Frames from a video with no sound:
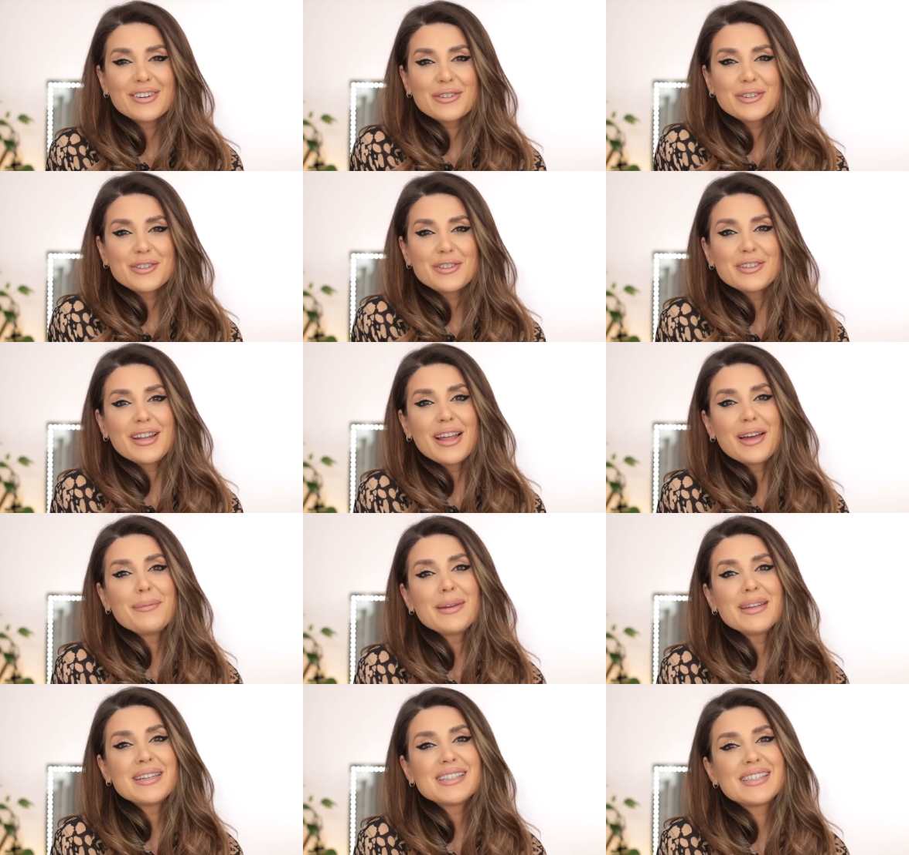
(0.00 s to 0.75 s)
would you
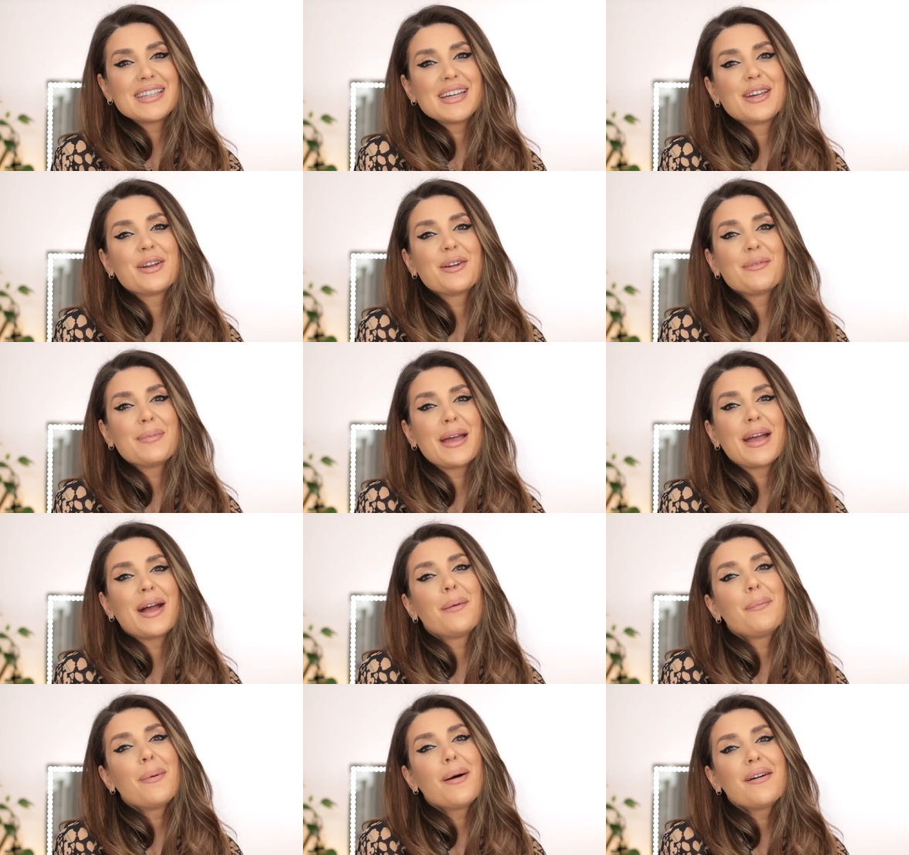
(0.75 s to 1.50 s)
like me to take your
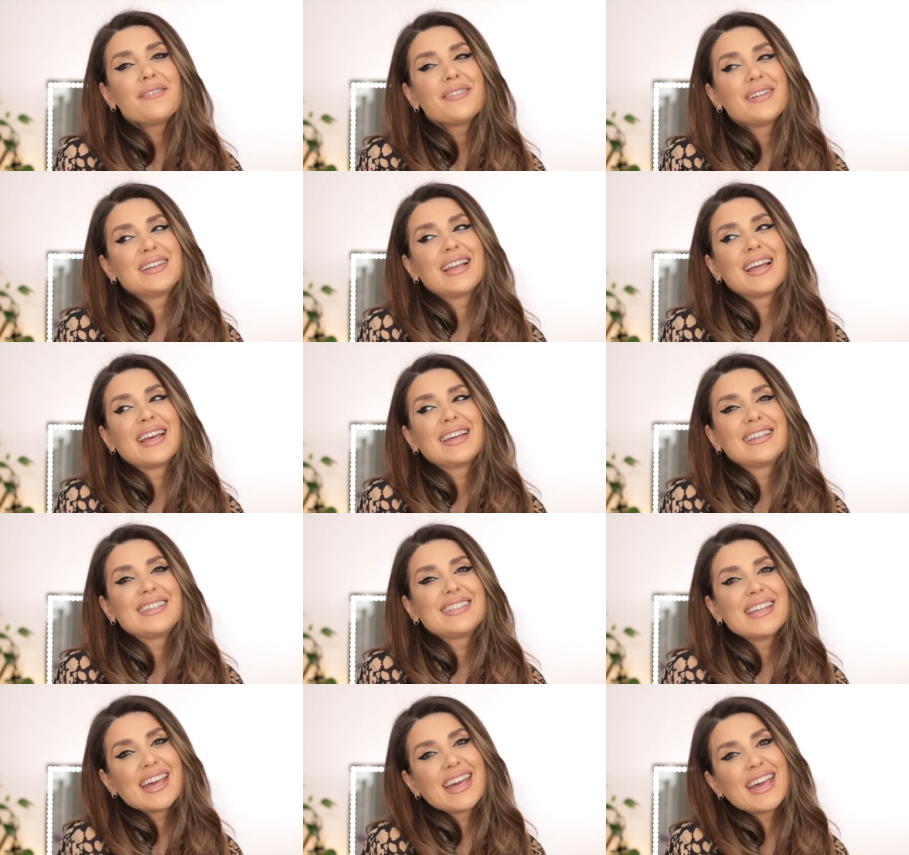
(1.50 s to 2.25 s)
makeup off and like
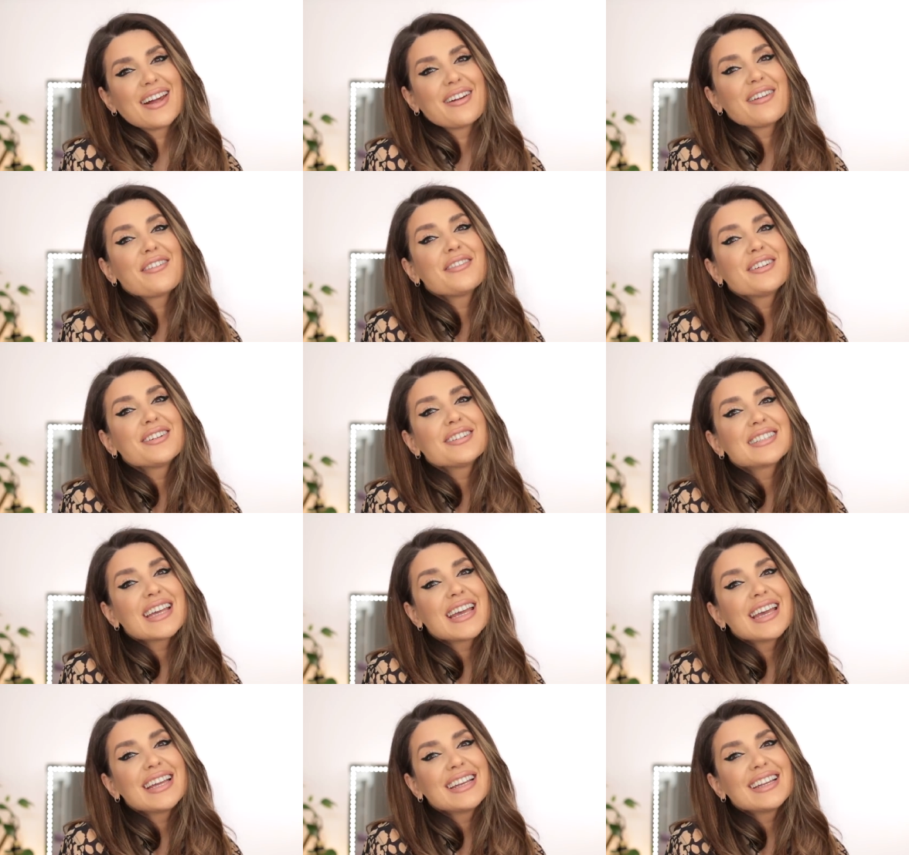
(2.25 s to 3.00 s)
take care of your
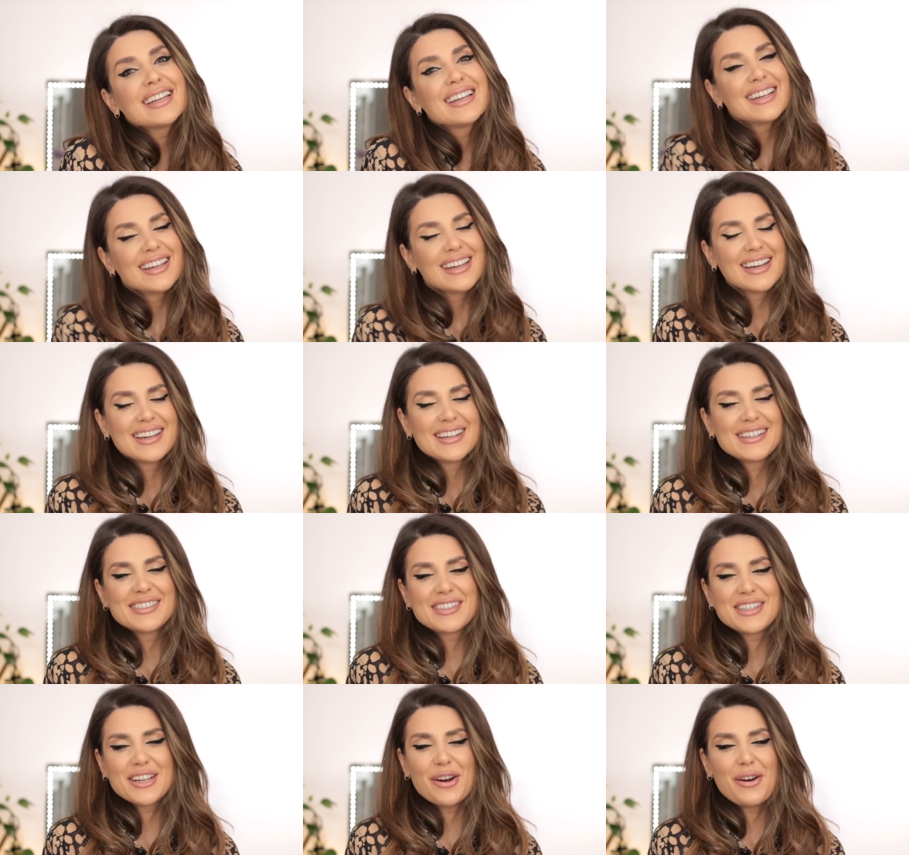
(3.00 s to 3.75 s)
skin?
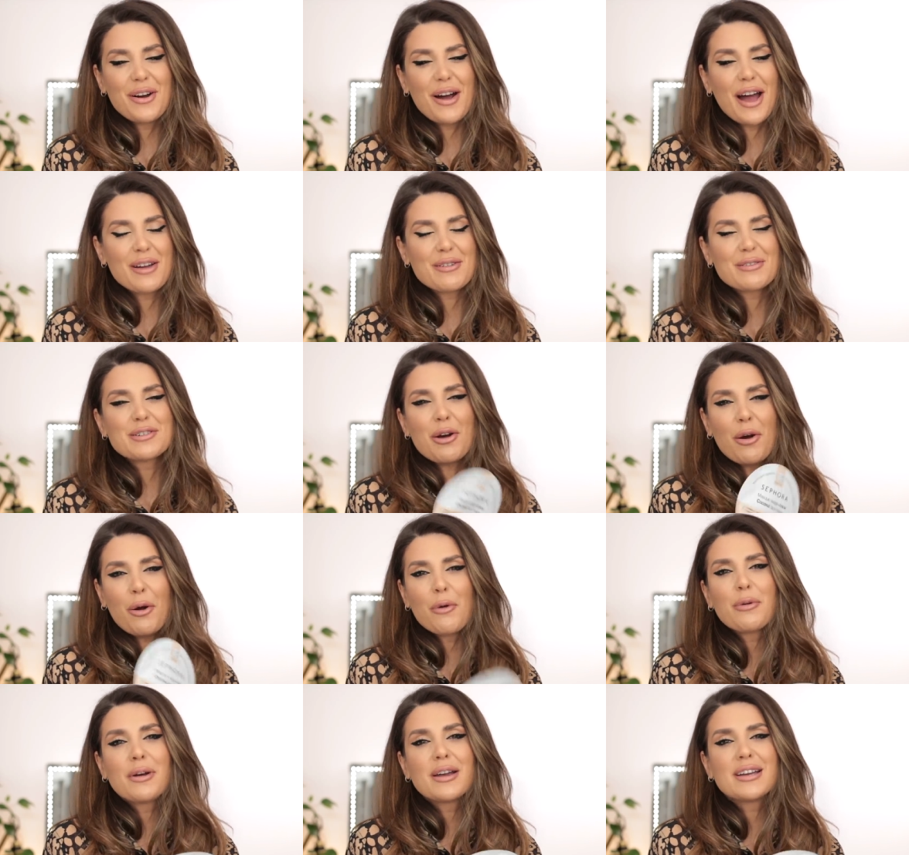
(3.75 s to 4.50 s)
So I would
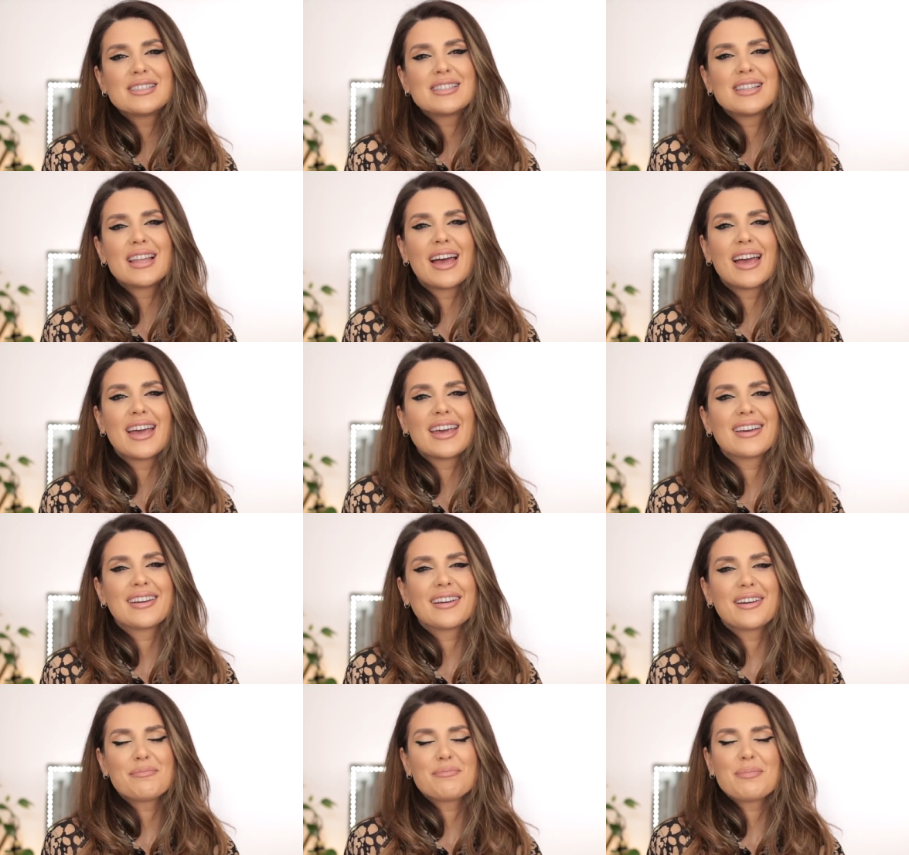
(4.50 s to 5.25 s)
always
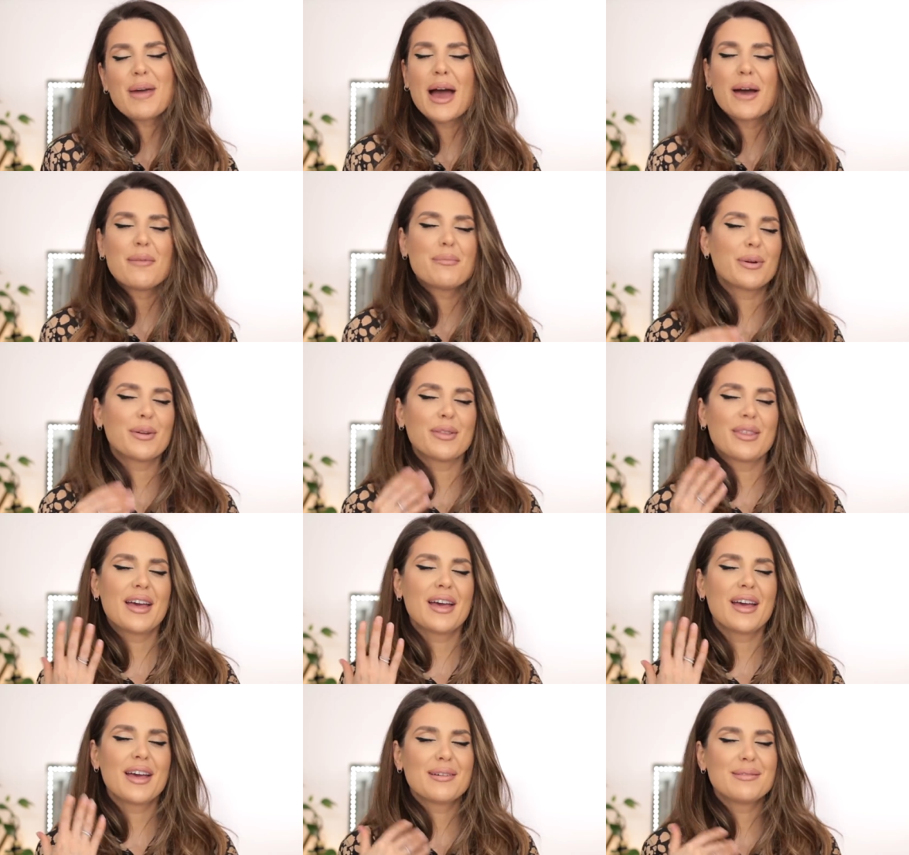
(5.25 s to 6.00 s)
like pamper
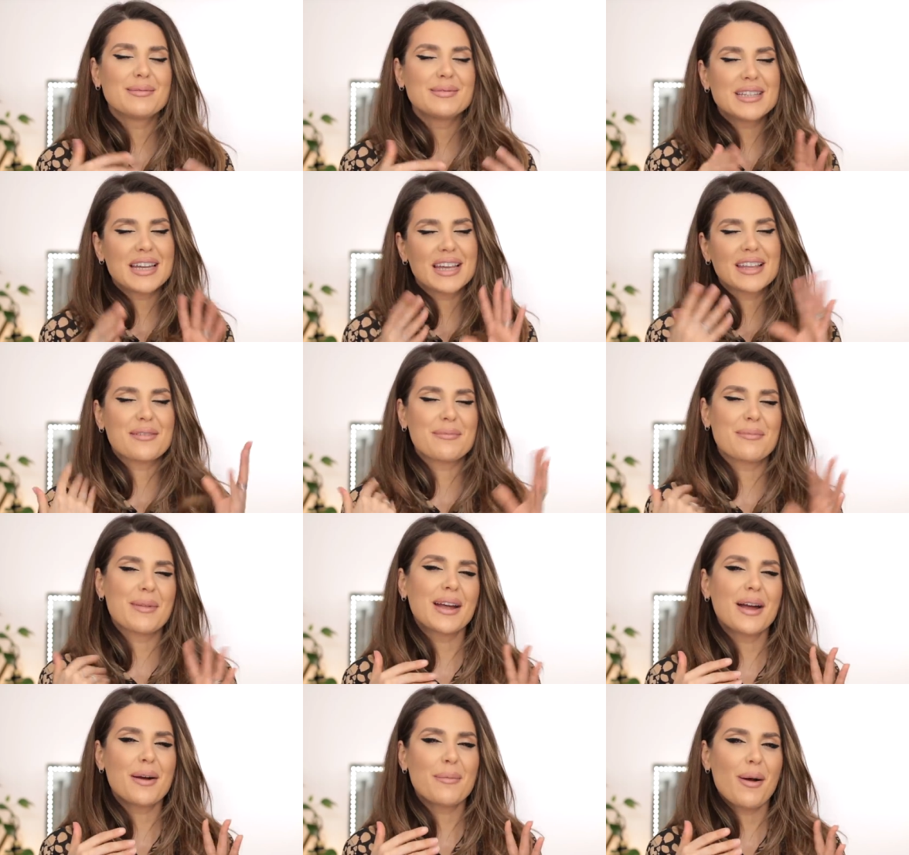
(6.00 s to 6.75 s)
them, take their
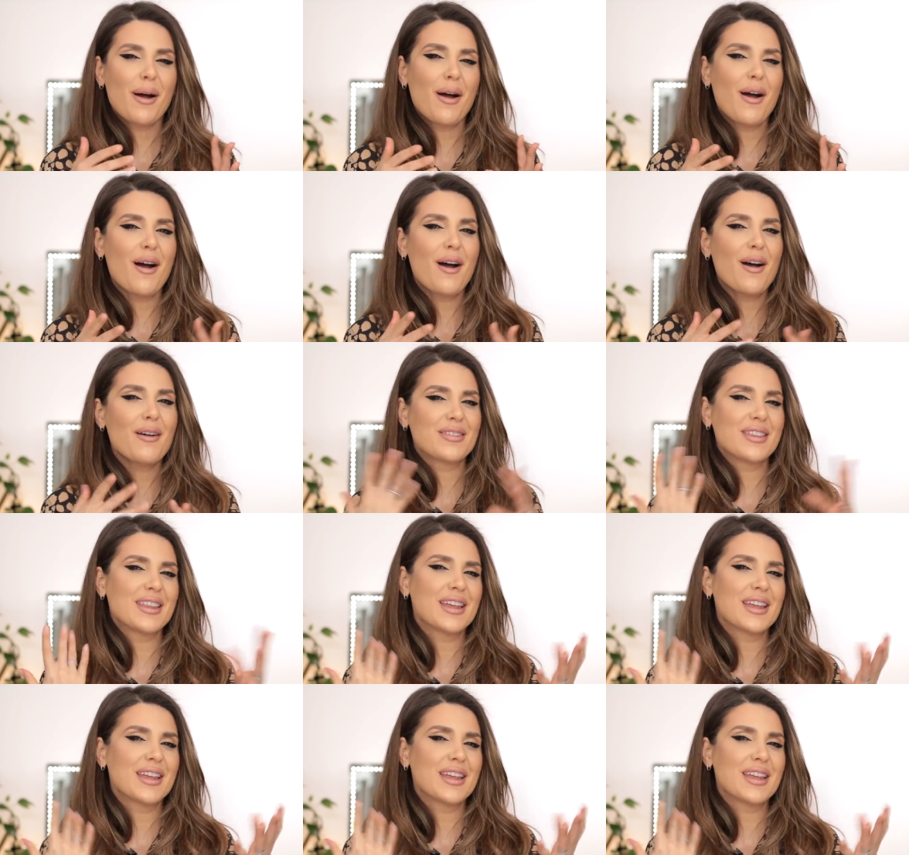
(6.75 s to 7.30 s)
makeup off,